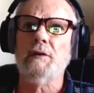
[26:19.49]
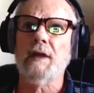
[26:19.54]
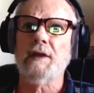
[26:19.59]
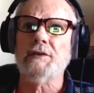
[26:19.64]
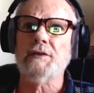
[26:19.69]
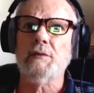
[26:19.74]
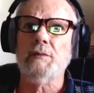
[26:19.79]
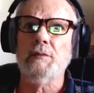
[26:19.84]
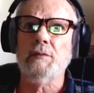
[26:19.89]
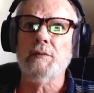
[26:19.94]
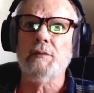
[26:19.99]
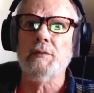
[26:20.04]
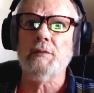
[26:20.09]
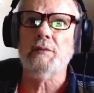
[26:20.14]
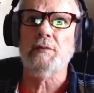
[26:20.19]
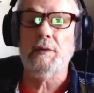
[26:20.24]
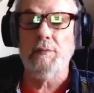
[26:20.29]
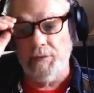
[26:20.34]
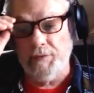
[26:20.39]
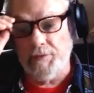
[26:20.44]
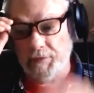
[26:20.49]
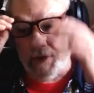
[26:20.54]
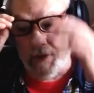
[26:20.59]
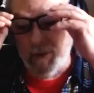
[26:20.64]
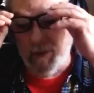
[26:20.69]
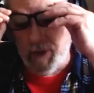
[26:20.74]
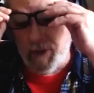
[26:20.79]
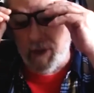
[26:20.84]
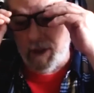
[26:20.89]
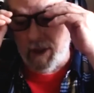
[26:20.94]
That's when we
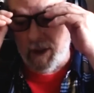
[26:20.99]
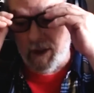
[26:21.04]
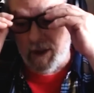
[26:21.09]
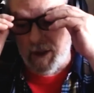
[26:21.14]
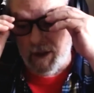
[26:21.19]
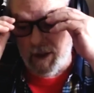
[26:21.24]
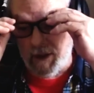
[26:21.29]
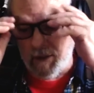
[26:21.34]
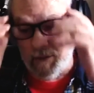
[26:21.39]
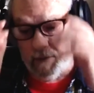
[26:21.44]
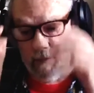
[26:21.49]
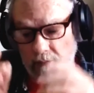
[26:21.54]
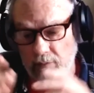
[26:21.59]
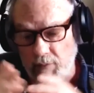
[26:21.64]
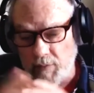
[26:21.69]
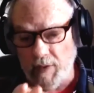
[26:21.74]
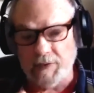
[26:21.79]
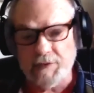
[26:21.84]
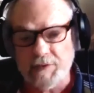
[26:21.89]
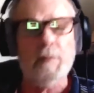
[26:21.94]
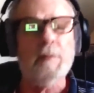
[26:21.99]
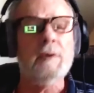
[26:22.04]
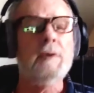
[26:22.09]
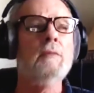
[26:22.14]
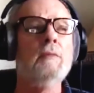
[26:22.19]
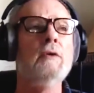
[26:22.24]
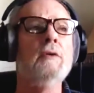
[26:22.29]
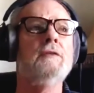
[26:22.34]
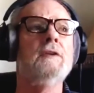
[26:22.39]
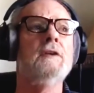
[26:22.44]
moved from um, that's
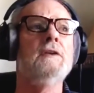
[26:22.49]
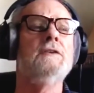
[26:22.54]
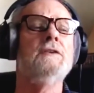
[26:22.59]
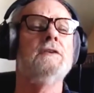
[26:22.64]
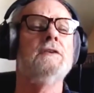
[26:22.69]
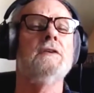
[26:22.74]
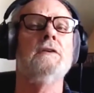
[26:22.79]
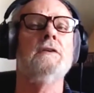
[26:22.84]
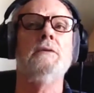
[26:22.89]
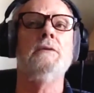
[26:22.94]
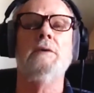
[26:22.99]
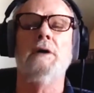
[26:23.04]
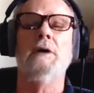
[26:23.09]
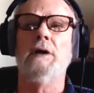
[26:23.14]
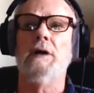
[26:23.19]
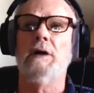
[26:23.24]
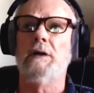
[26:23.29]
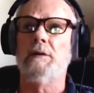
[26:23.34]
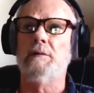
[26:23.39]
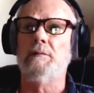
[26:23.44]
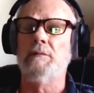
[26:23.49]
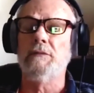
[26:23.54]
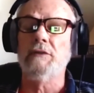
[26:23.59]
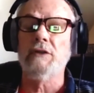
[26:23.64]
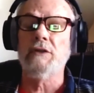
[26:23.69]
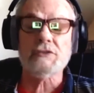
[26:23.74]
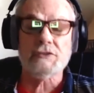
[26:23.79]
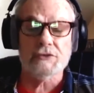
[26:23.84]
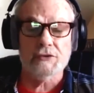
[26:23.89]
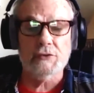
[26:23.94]
when we moved into uh
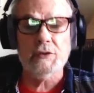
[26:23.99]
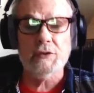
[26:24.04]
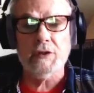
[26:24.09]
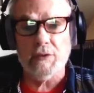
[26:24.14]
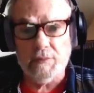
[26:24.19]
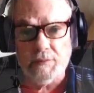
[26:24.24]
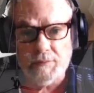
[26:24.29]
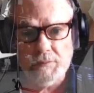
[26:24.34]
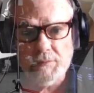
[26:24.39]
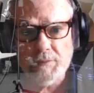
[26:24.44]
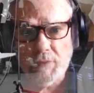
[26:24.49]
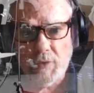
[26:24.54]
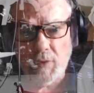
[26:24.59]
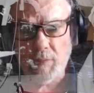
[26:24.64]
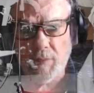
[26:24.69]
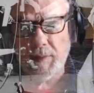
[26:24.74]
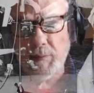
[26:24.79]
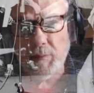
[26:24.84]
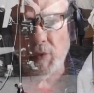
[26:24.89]
Le Studio, owned by